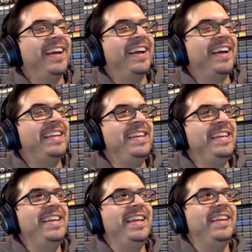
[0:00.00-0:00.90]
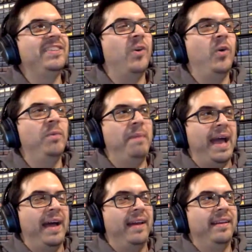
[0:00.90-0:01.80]
he told
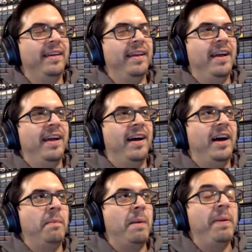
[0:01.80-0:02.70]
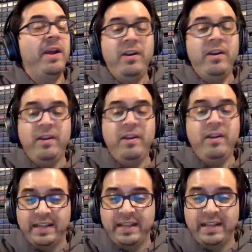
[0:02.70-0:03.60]
Matt,
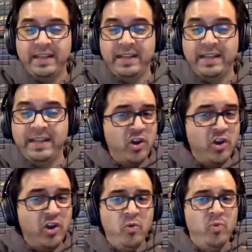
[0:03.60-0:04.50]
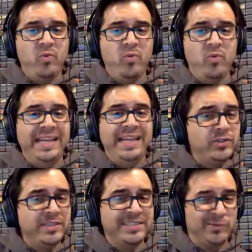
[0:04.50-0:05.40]
apparently he had no
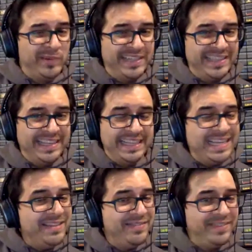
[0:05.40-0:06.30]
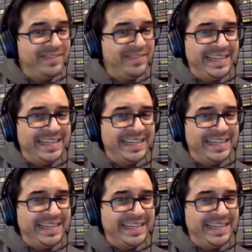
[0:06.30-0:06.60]
interest really in leaving